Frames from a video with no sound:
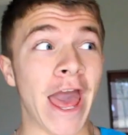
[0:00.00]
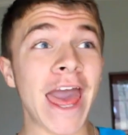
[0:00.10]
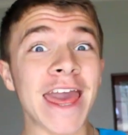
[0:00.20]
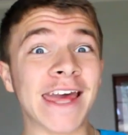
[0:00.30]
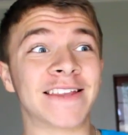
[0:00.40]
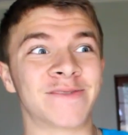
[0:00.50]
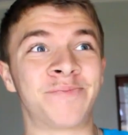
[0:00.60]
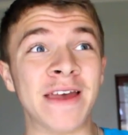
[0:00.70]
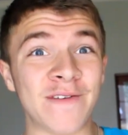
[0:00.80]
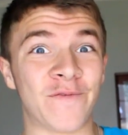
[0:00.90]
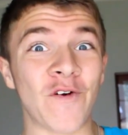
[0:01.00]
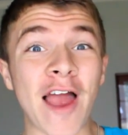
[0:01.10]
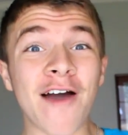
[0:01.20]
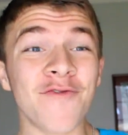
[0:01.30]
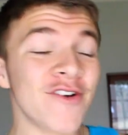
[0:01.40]
Hey, it's been
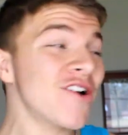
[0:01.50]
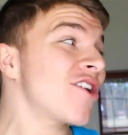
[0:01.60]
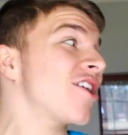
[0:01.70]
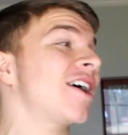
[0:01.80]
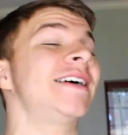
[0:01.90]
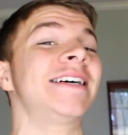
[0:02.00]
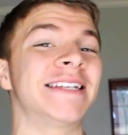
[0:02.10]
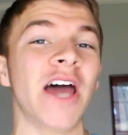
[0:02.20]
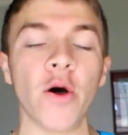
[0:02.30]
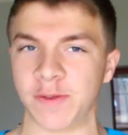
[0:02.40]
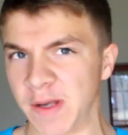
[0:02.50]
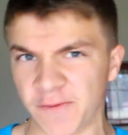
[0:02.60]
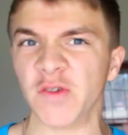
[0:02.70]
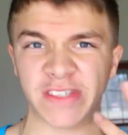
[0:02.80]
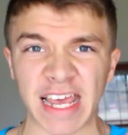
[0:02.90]
forever! No, it's been
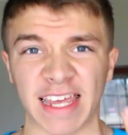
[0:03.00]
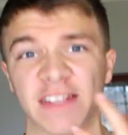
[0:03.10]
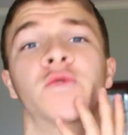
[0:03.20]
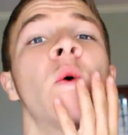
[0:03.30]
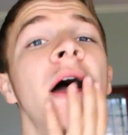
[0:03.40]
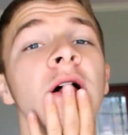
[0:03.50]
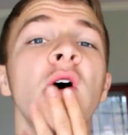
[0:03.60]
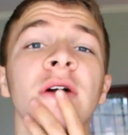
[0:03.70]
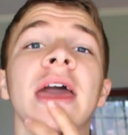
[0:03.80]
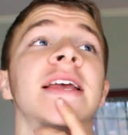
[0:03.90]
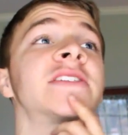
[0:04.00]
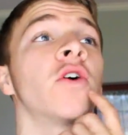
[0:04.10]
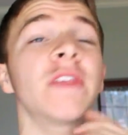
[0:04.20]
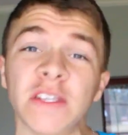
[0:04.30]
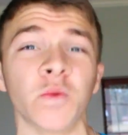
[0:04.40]
a few seconds. Well, okay,
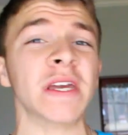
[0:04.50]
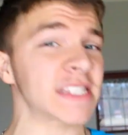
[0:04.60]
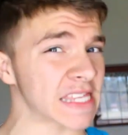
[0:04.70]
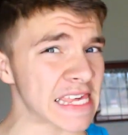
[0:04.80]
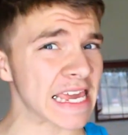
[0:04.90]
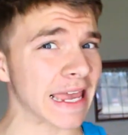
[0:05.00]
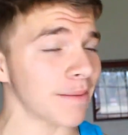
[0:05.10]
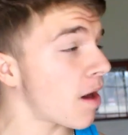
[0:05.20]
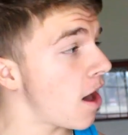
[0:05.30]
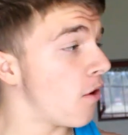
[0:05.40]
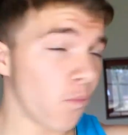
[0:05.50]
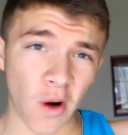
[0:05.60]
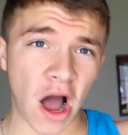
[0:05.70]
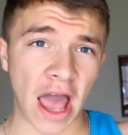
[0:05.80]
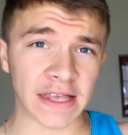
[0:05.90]
so this week's theme
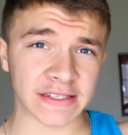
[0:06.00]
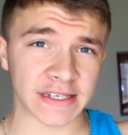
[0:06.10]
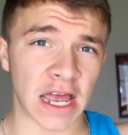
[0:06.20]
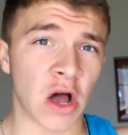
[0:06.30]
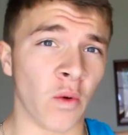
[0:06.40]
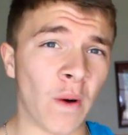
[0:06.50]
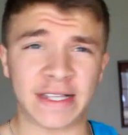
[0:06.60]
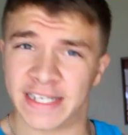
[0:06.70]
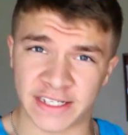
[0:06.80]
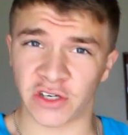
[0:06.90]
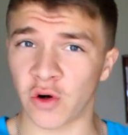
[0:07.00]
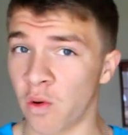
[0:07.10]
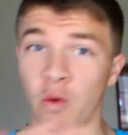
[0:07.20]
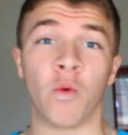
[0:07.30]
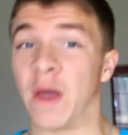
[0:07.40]
was what to
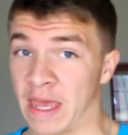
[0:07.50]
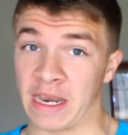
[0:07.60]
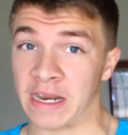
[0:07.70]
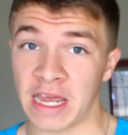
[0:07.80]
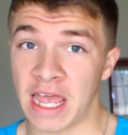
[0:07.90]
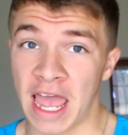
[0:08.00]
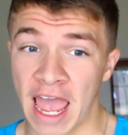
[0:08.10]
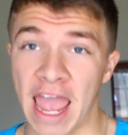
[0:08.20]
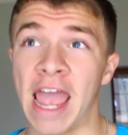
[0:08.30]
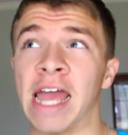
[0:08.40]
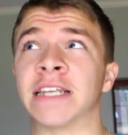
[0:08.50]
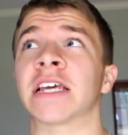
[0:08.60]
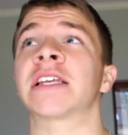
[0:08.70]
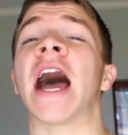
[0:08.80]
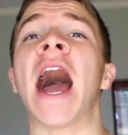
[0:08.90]
do when.
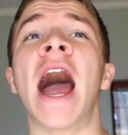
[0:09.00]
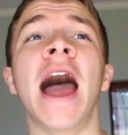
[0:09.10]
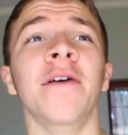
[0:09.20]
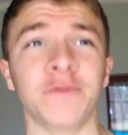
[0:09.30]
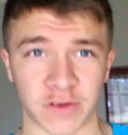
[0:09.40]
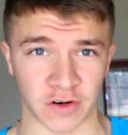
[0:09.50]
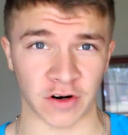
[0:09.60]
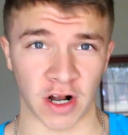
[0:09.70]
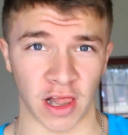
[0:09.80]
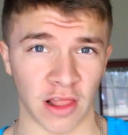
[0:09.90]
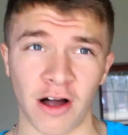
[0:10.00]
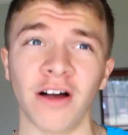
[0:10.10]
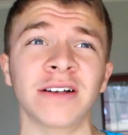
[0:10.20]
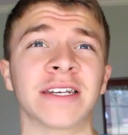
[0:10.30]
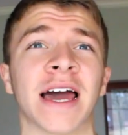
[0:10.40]
And after a
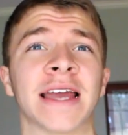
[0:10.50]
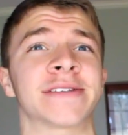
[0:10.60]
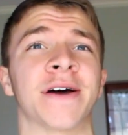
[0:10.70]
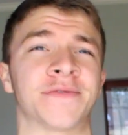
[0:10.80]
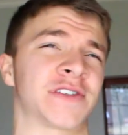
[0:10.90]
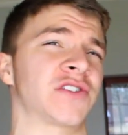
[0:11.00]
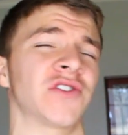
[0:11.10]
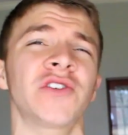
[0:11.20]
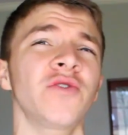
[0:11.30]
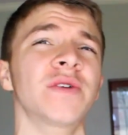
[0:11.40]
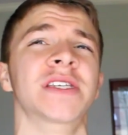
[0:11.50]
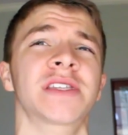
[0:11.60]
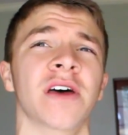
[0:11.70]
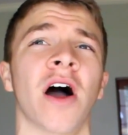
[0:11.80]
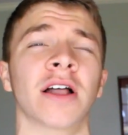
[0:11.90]
long night of
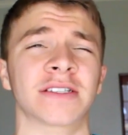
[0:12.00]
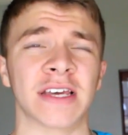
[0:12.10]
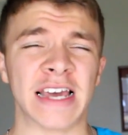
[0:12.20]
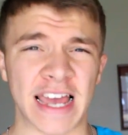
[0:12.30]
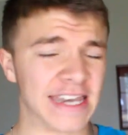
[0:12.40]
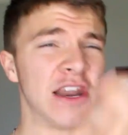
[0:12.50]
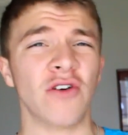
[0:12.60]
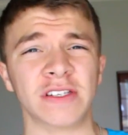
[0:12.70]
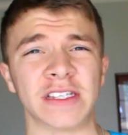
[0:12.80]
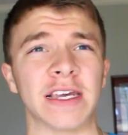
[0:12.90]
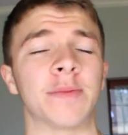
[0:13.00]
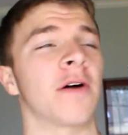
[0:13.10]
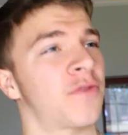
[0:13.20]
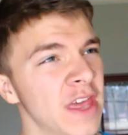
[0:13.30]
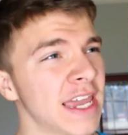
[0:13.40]
strenuous thought and no sleep
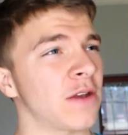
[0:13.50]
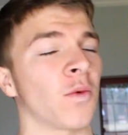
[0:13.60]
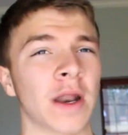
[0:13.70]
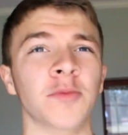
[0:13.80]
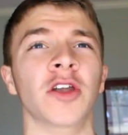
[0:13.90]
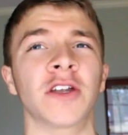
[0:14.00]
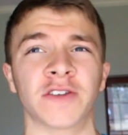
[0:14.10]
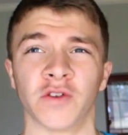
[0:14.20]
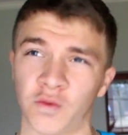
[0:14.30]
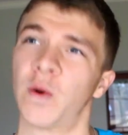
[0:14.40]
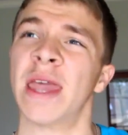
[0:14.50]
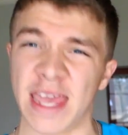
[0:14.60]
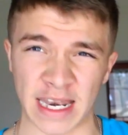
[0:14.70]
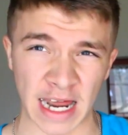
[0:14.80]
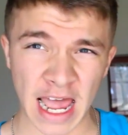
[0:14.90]
of thinking what I'm gonna do
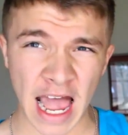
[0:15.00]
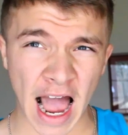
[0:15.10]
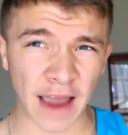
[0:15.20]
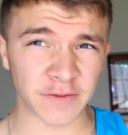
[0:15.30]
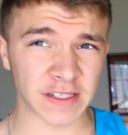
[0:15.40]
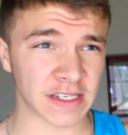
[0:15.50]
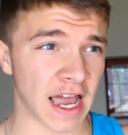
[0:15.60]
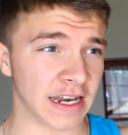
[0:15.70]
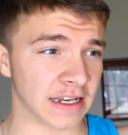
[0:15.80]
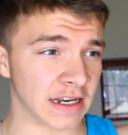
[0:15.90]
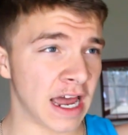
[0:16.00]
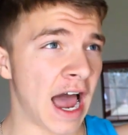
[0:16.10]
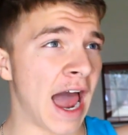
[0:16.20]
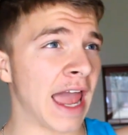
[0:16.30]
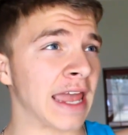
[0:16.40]
when, I've decided
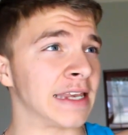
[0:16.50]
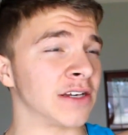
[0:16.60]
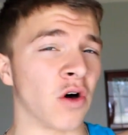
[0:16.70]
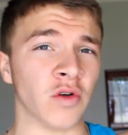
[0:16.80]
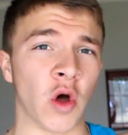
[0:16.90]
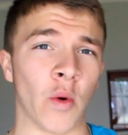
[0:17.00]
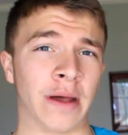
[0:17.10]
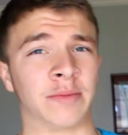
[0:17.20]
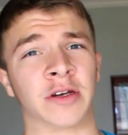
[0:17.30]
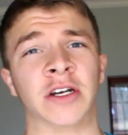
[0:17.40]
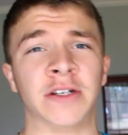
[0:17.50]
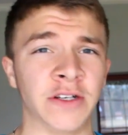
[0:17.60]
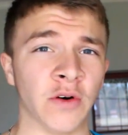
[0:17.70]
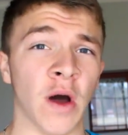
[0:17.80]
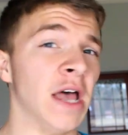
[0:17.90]
I don't know what I'm gonna
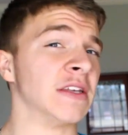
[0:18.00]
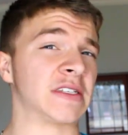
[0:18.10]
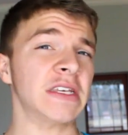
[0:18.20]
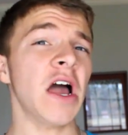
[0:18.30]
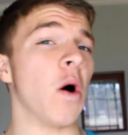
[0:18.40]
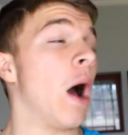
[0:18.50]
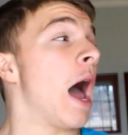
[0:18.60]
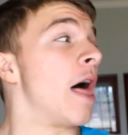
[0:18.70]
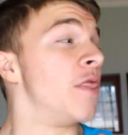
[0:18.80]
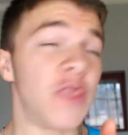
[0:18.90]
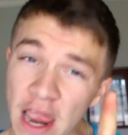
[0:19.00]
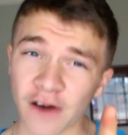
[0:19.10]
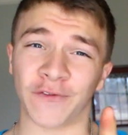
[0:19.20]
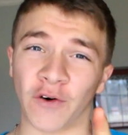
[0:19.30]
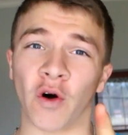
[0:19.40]
do. So,
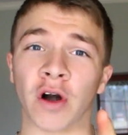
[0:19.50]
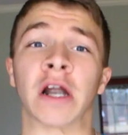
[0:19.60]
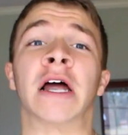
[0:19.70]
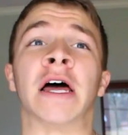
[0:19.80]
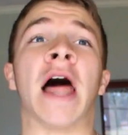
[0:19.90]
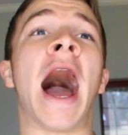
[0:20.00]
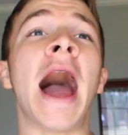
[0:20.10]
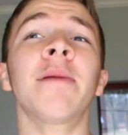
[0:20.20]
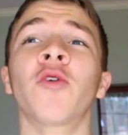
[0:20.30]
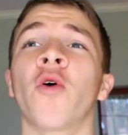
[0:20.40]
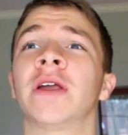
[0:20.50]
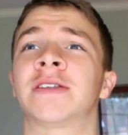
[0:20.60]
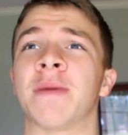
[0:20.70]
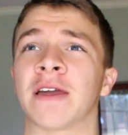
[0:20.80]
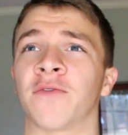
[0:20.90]
therefore, I'm
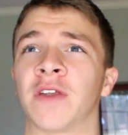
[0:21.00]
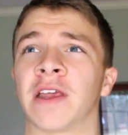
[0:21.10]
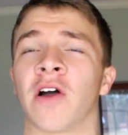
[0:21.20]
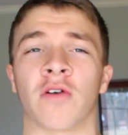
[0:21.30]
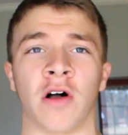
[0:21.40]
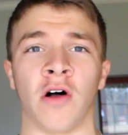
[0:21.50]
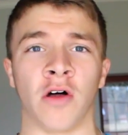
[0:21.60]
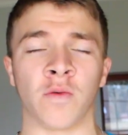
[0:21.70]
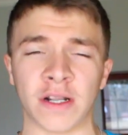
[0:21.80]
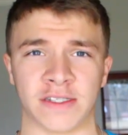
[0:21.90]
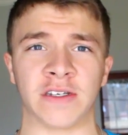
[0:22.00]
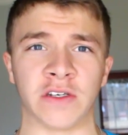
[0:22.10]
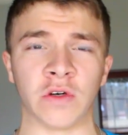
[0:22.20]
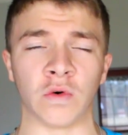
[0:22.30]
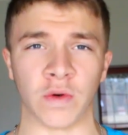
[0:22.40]
going to make a video called What to
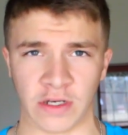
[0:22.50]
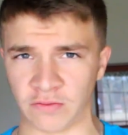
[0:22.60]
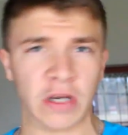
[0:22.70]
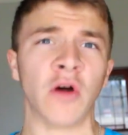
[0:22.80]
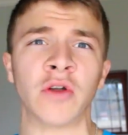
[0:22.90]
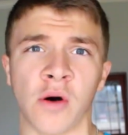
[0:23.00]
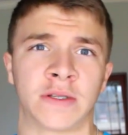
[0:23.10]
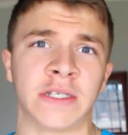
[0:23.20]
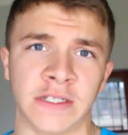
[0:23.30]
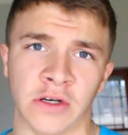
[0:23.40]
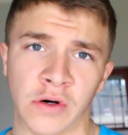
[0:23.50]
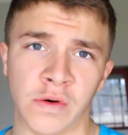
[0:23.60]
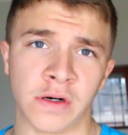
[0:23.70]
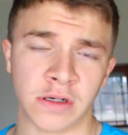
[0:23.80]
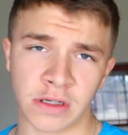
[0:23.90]
Do When You Don't Know What to Do.